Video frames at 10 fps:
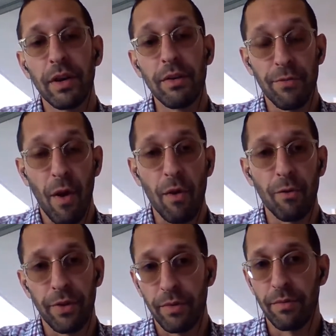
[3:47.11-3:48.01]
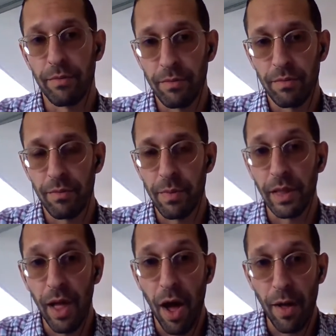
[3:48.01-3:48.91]
involved, and we
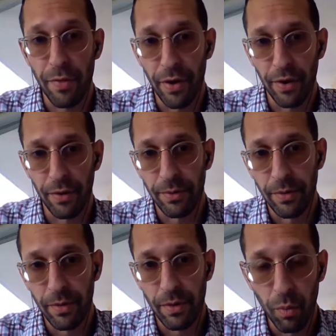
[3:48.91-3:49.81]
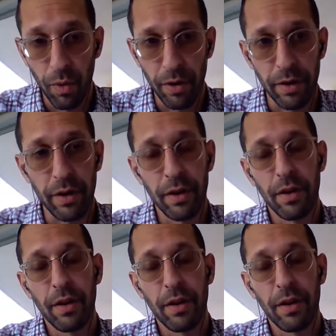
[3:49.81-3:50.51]
laud their work